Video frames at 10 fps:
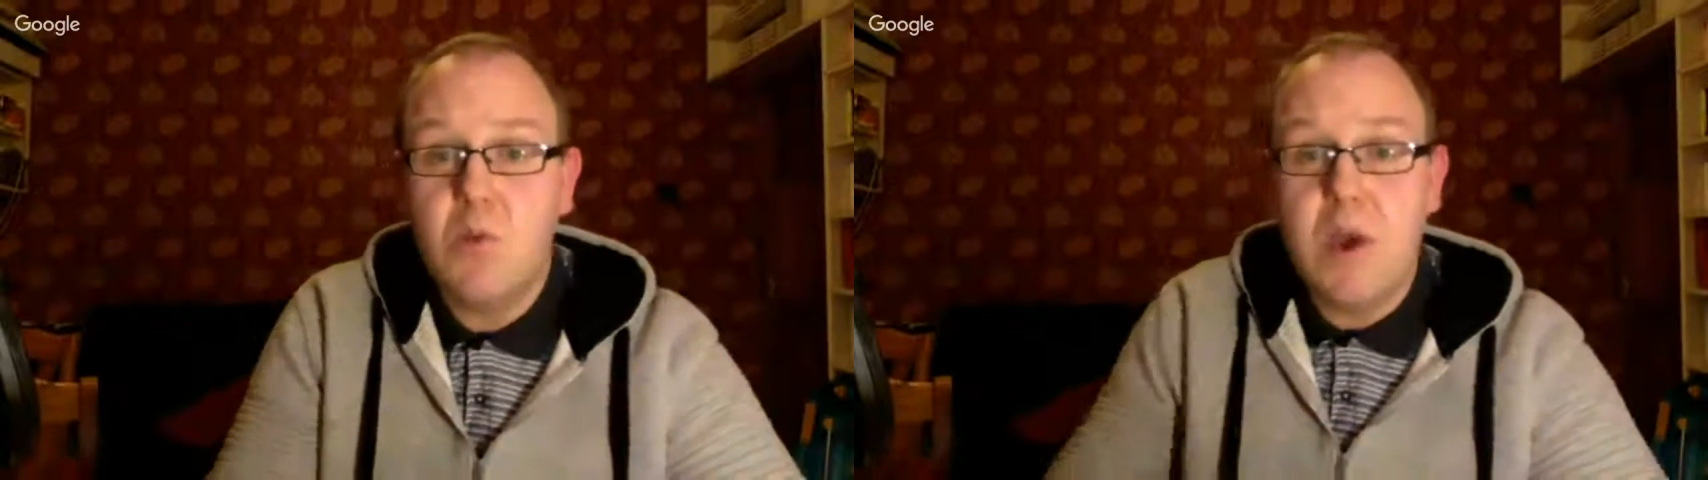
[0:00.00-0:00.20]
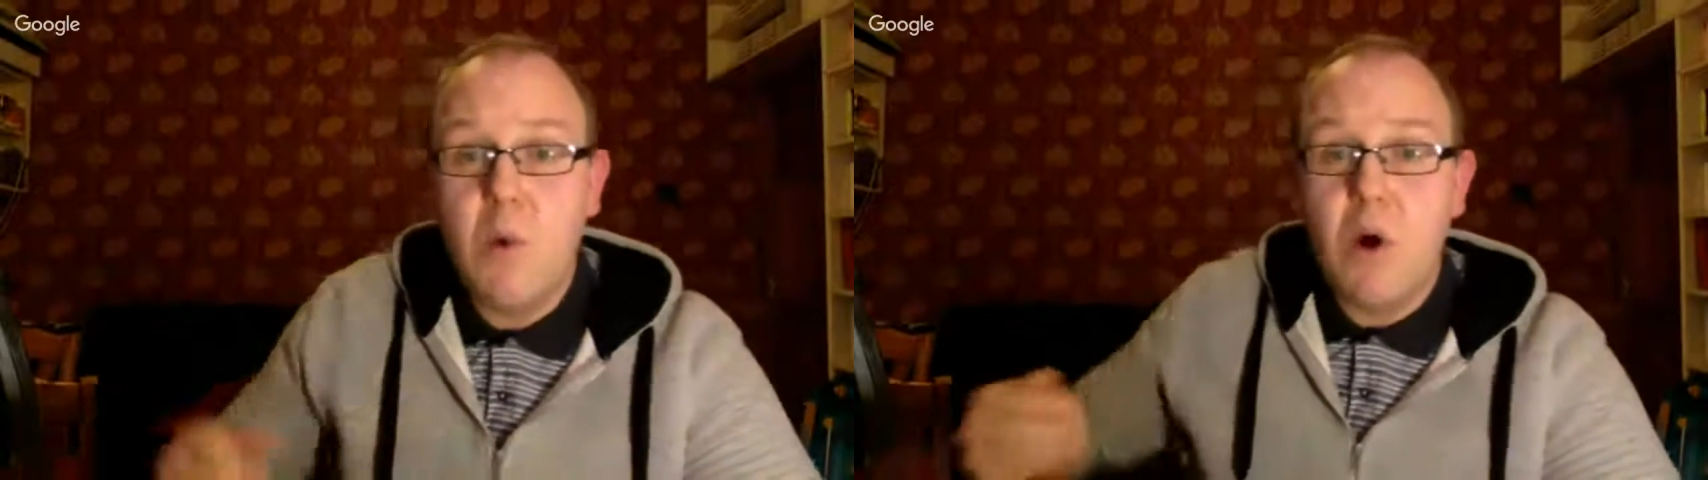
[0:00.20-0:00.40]

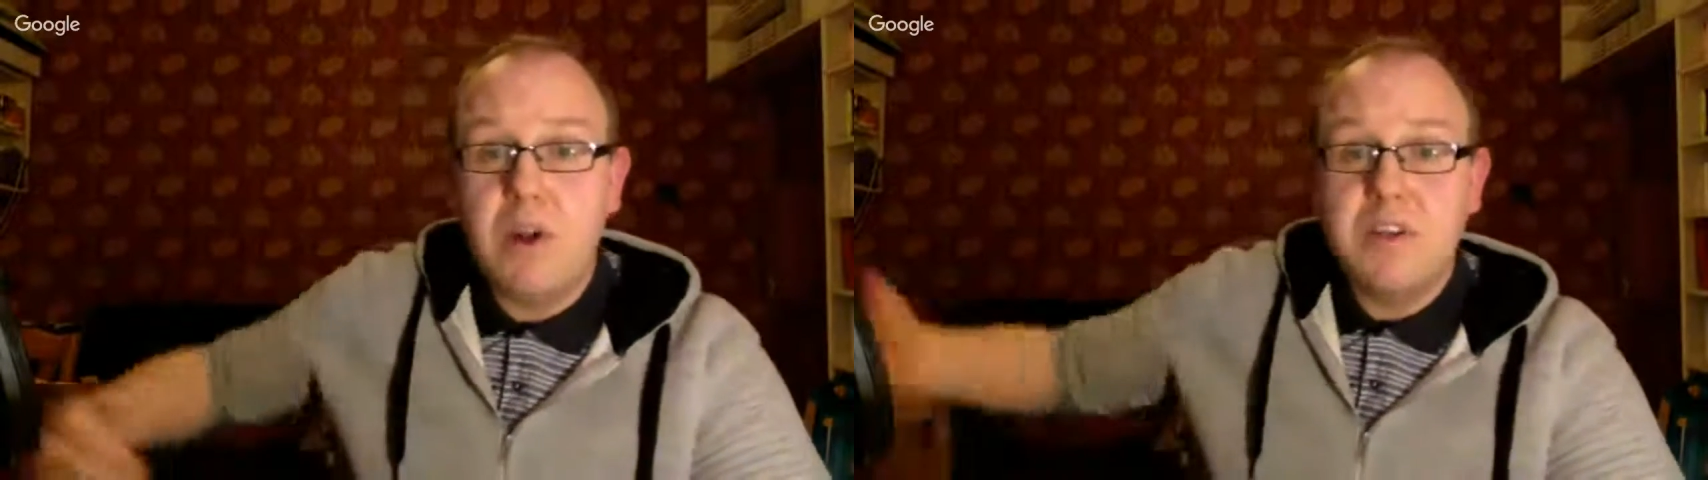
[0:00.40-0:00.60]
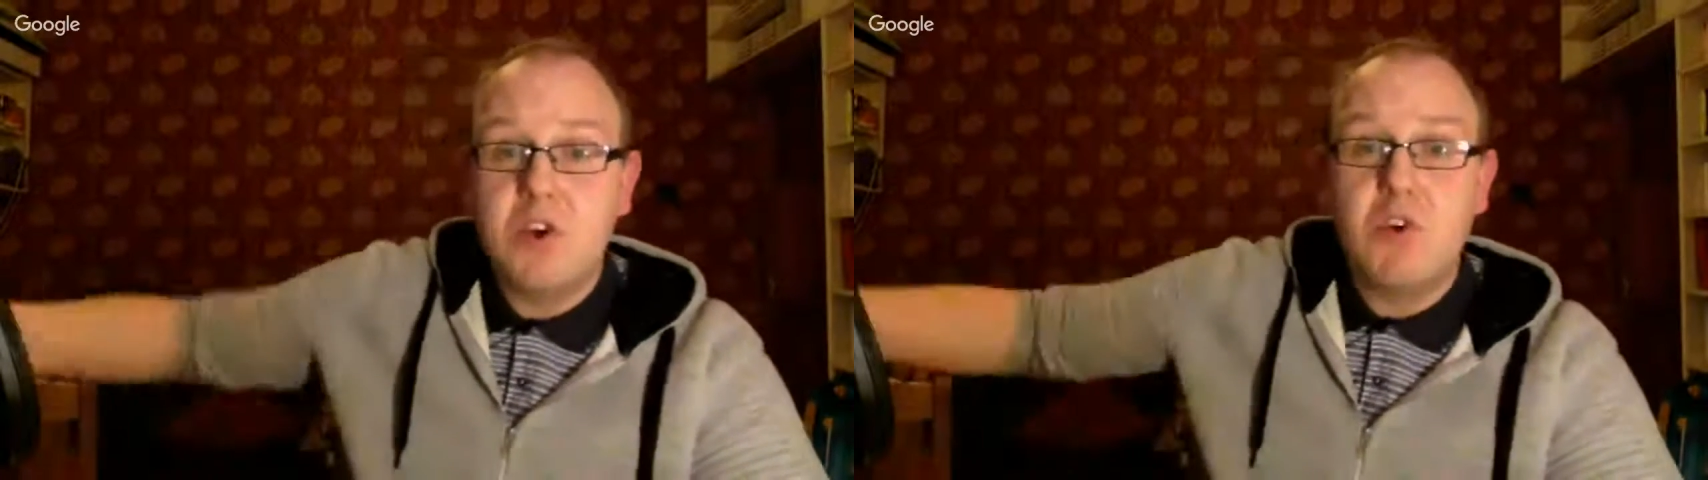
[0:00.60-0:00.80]
we're
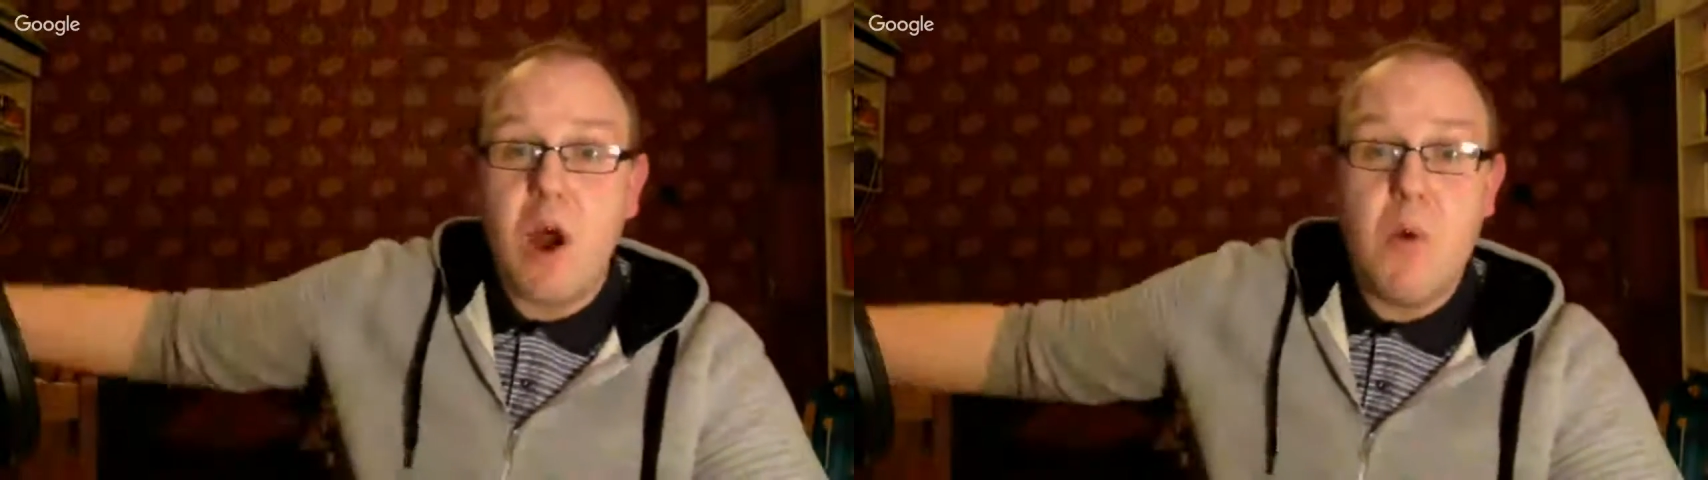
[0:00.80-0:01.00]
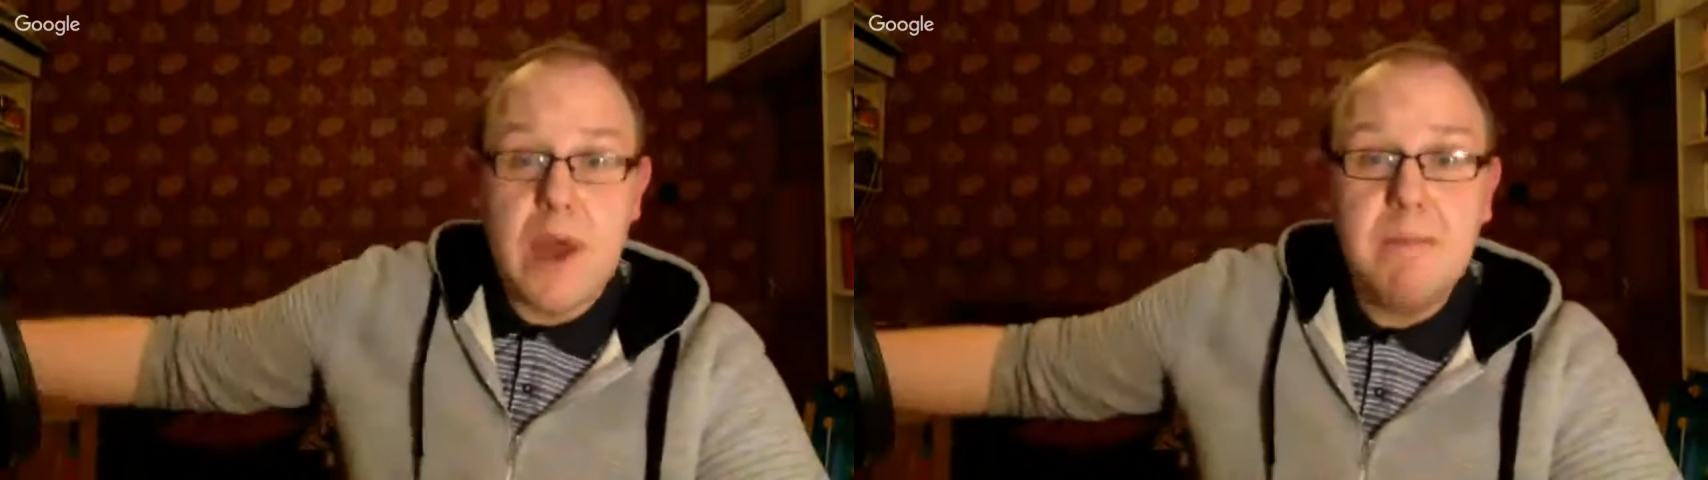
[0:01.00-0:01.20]
wanting to
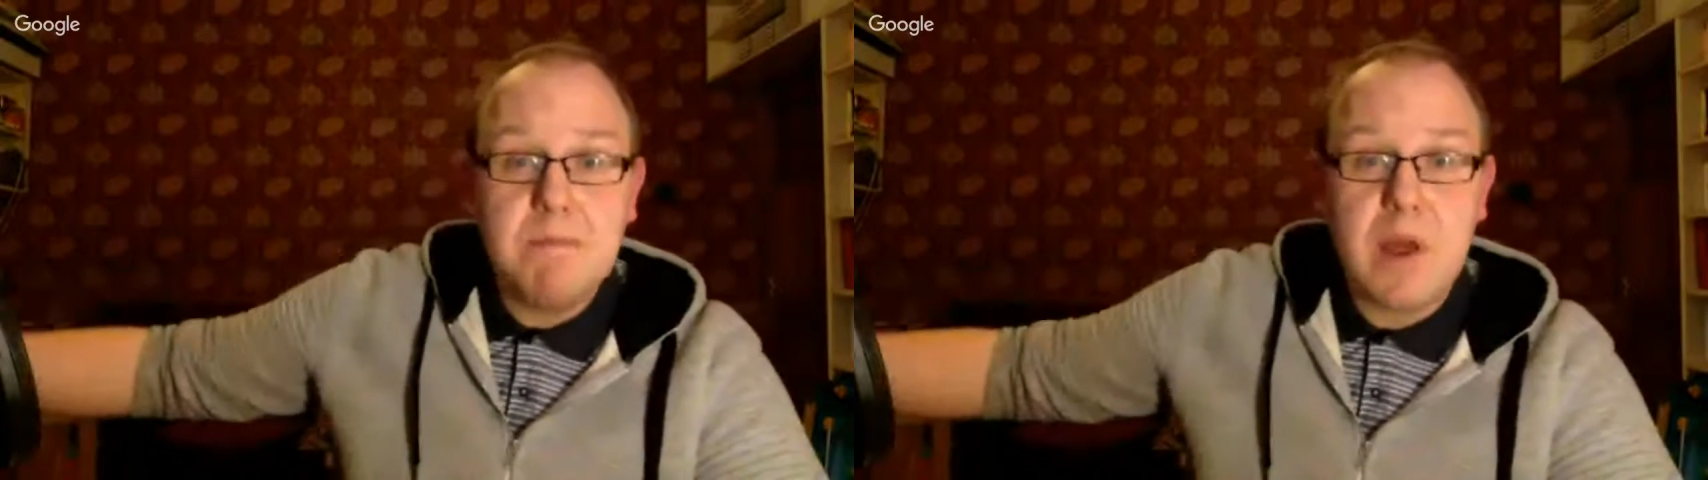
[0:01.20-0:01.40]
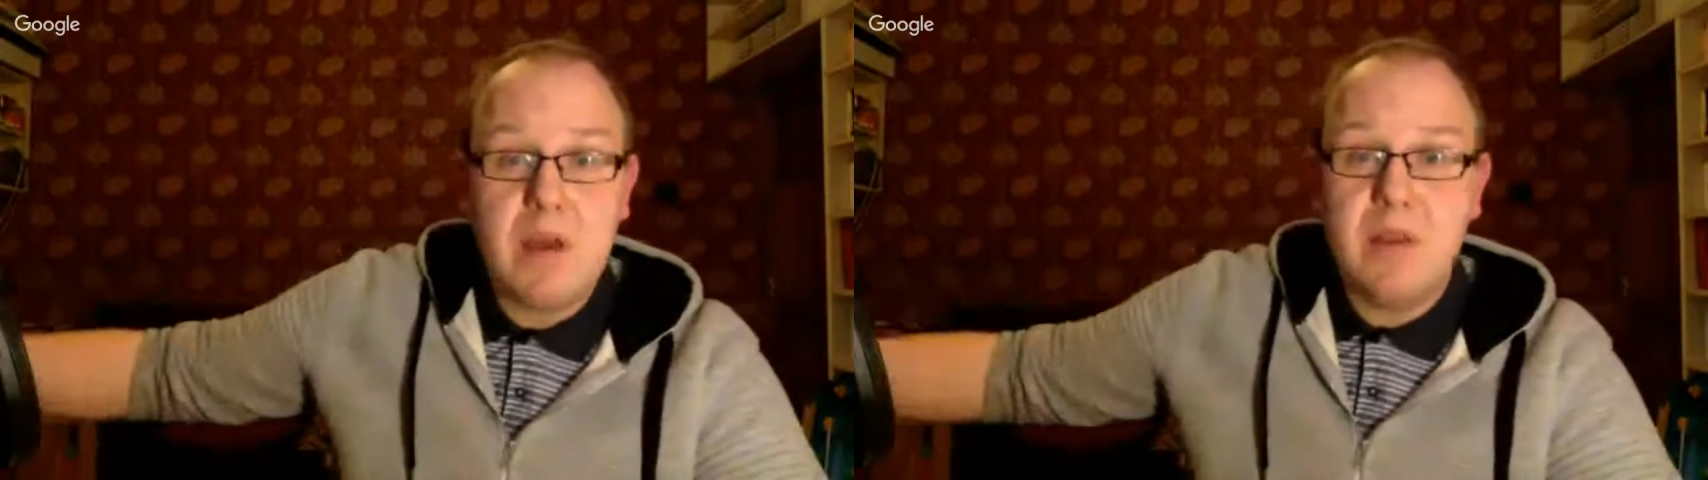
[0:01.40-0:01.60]
grow in.
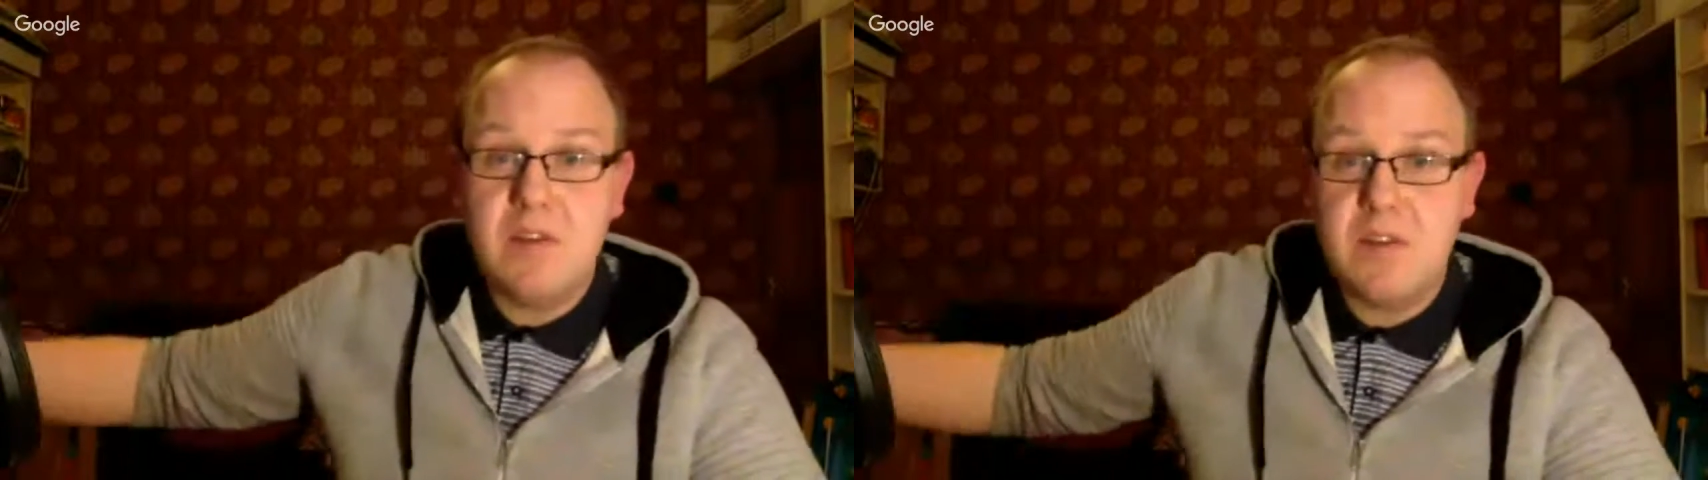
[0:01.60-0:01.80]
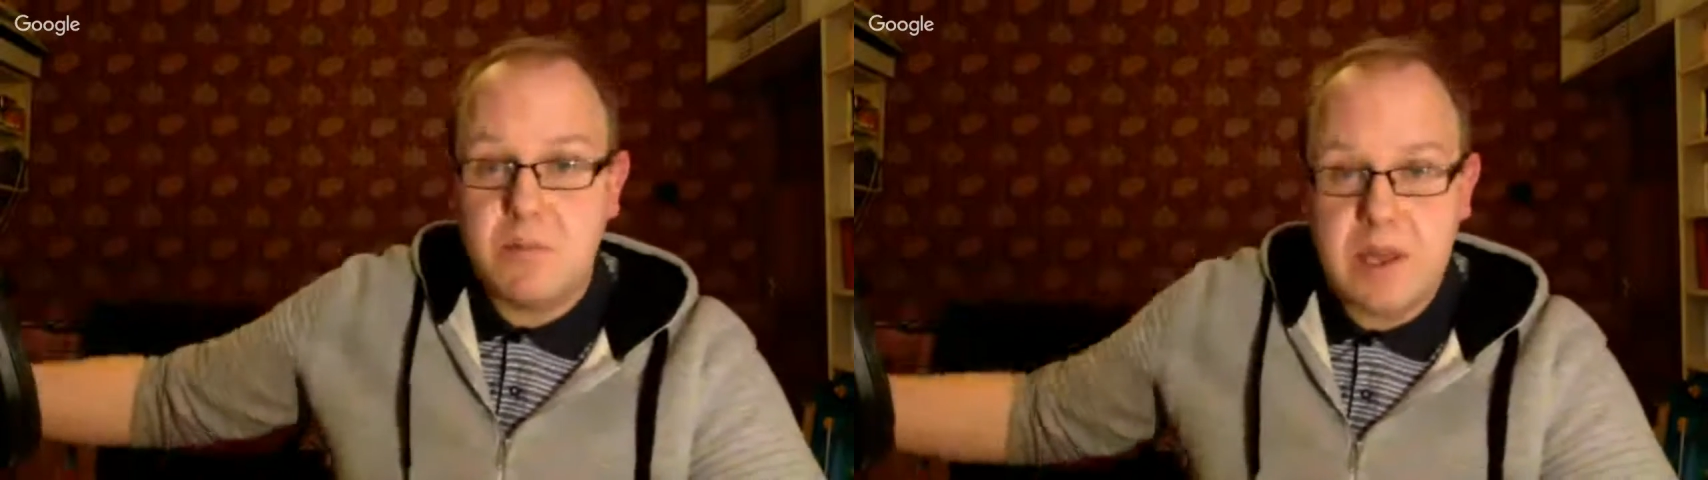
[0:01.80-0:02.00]
And this
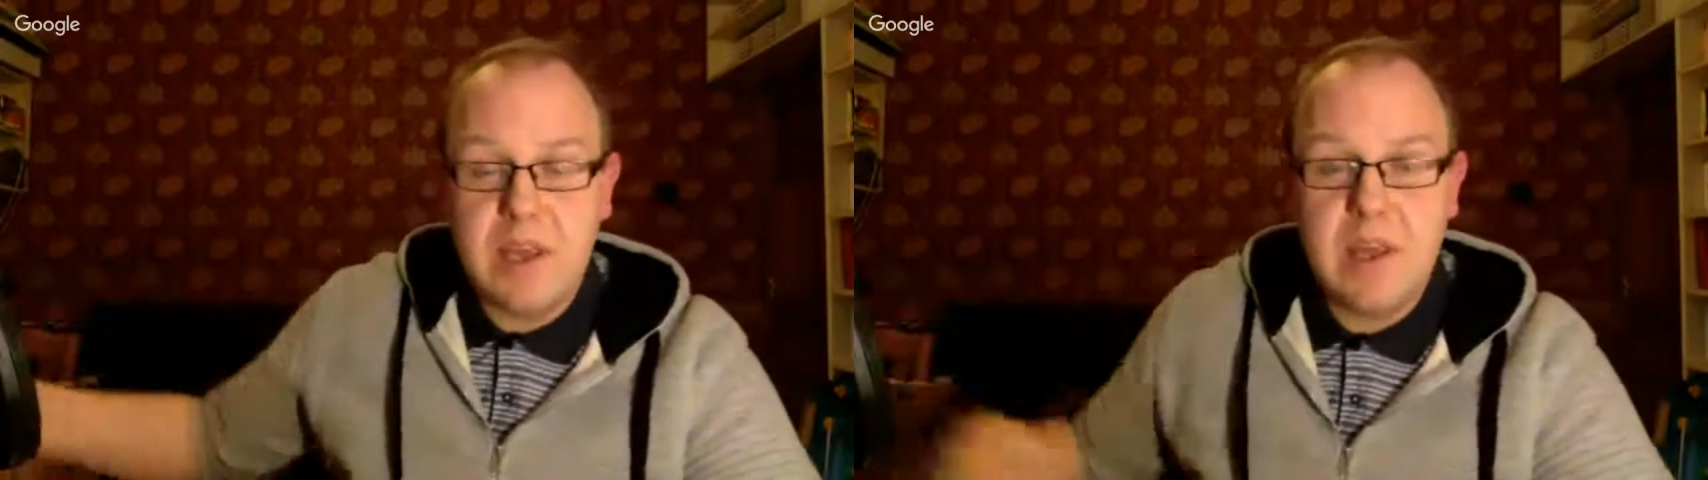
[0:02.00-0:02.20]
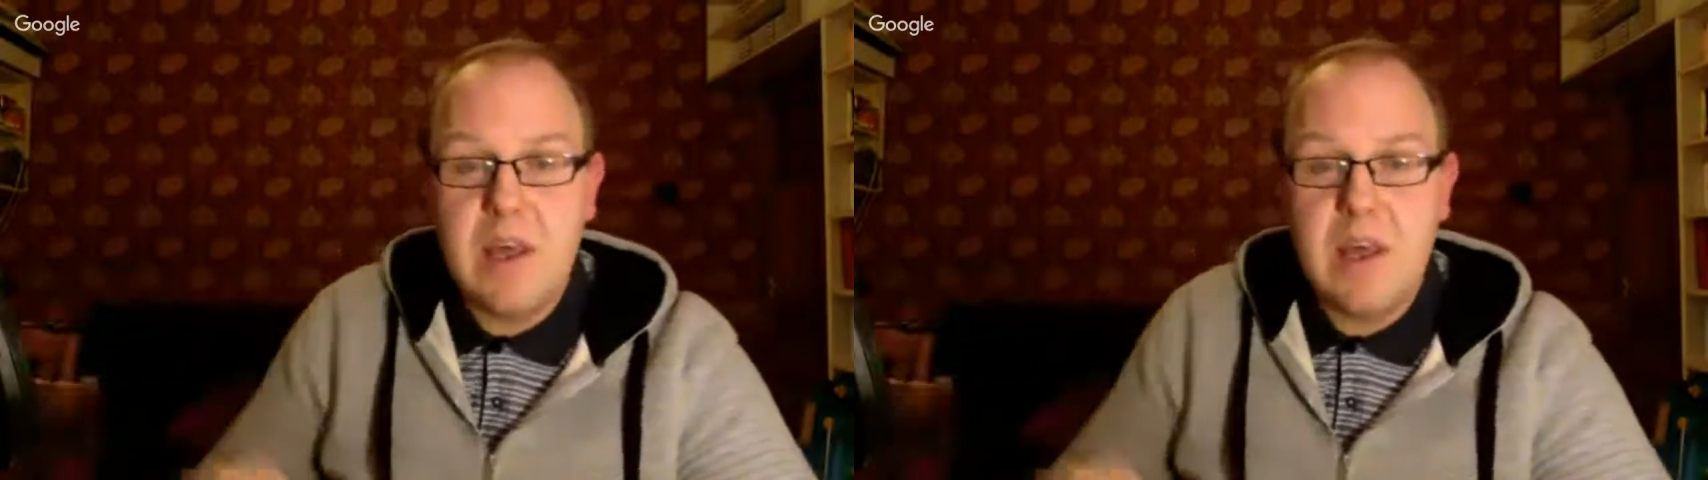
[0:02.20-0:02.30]
would be